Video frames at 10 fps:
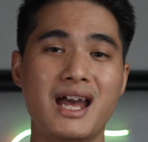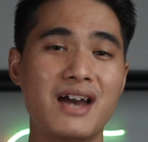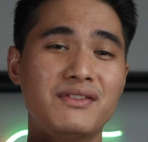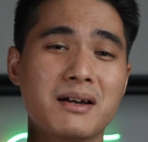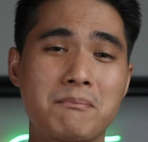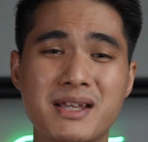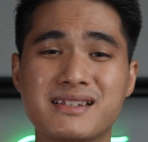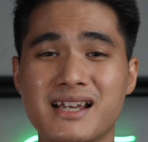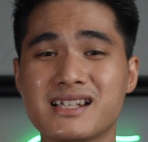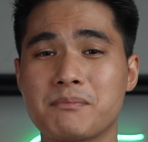Having a
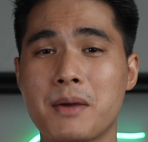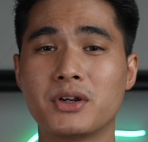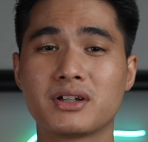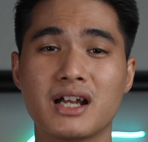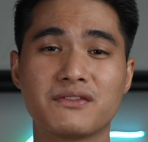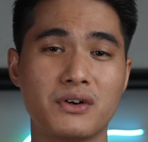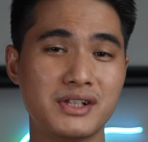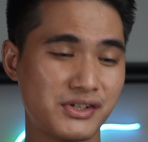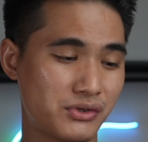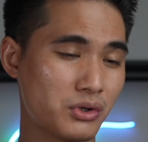mid-sized memory card for
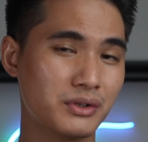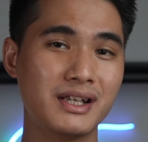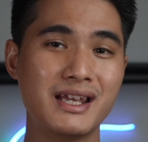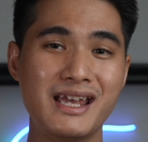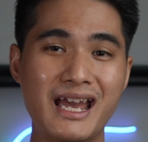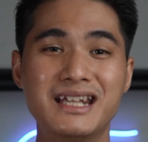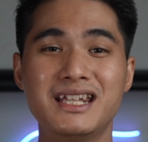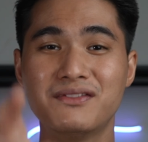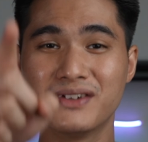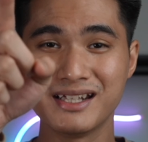this drone and
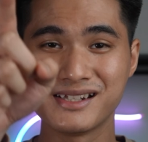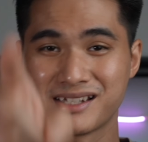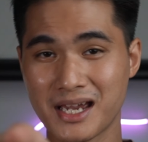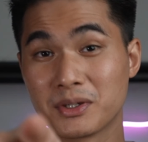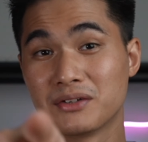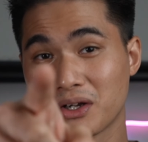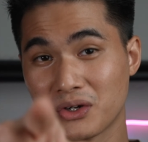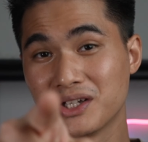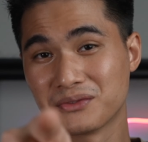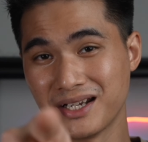even this camera
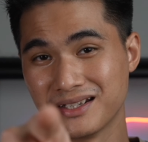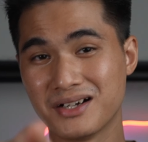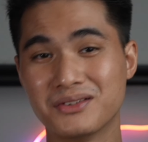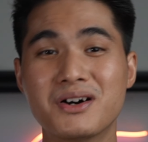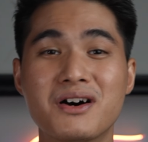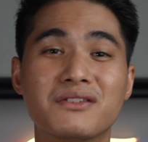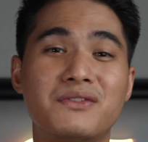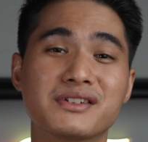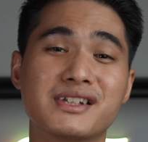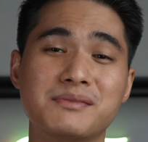recording right now
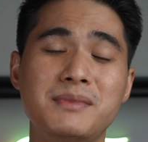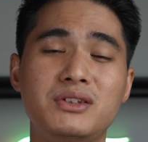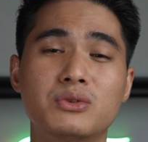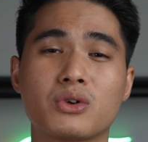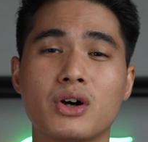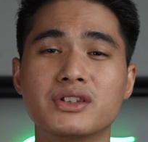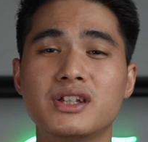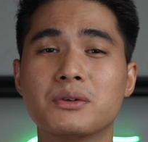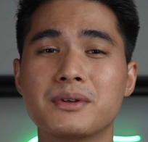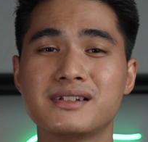forces me to
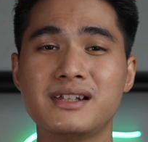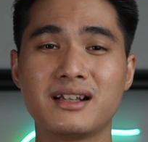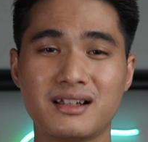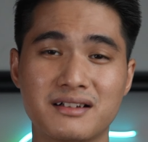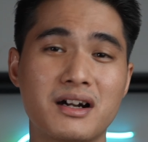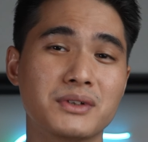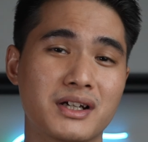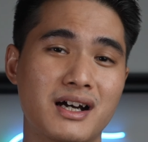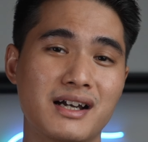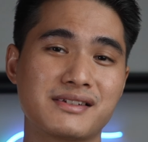continuously clear out the
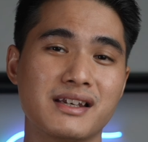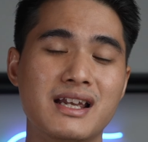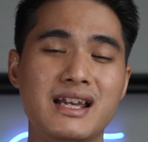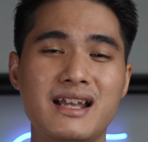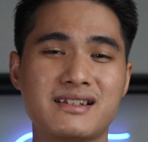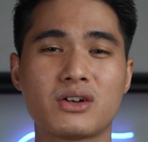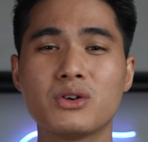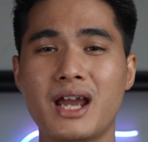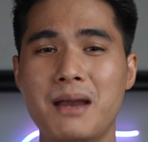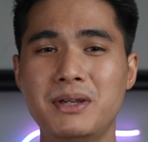cards. It's a
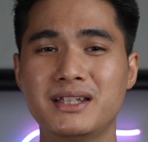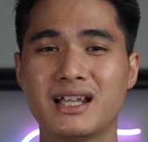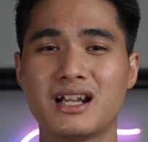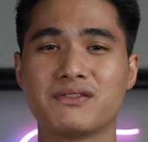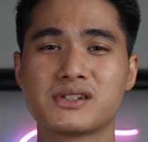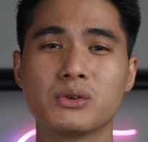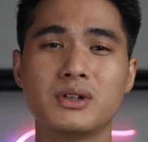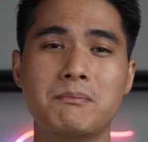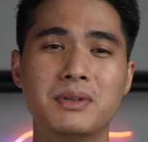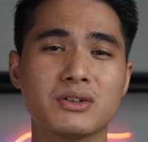good habit that I've
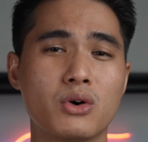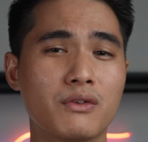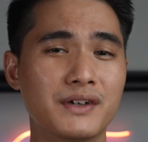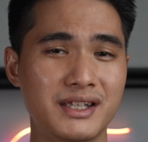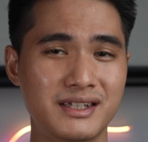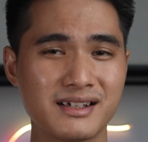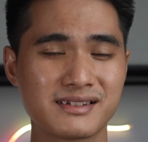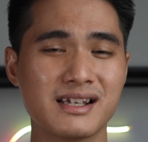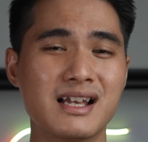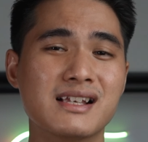slowly built over the
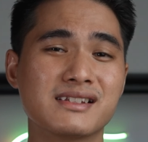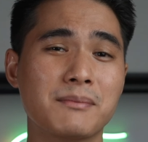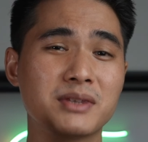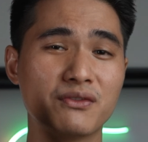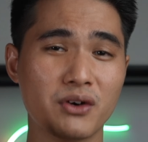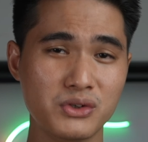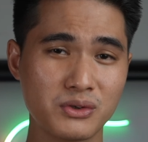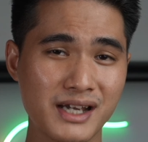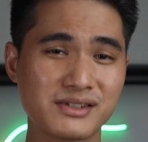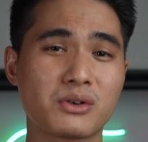years, something for you
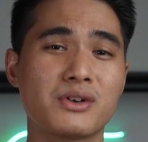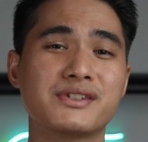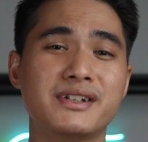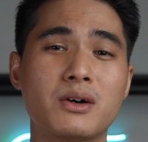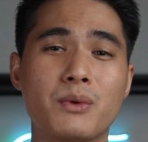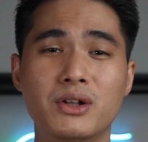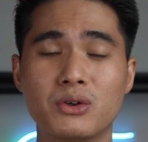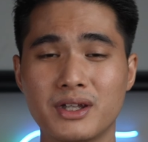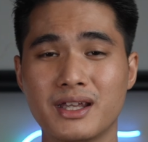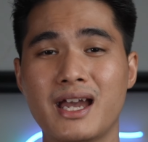guys to consider when
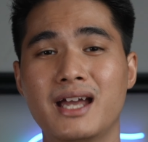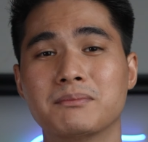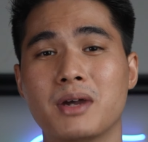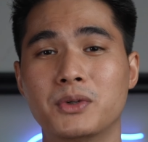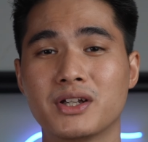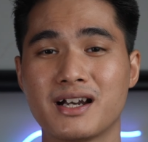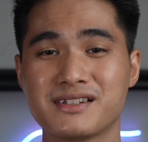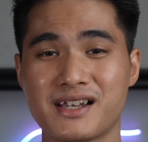looking at memory card